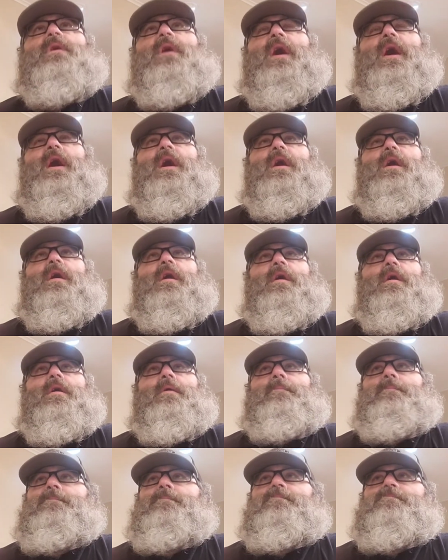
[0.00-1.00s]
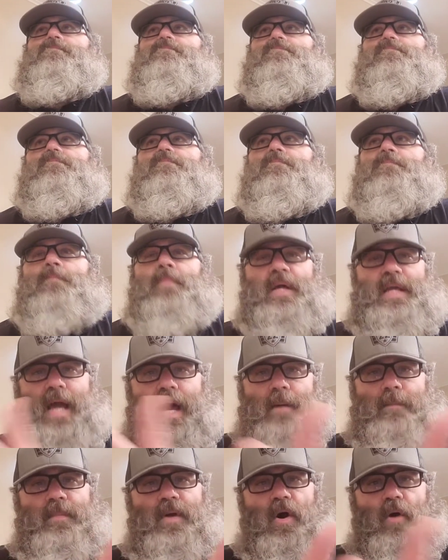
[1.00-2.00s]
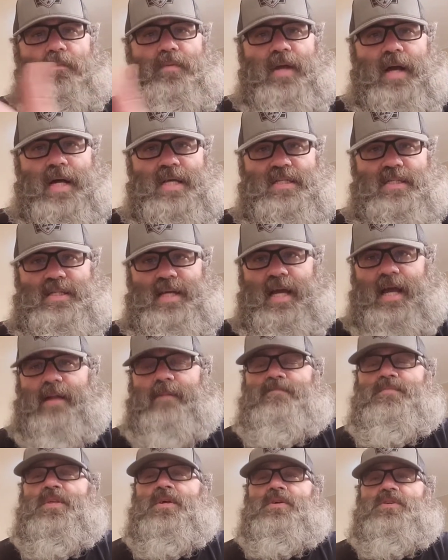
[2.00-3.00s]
But yeah, I hope you guys dig it.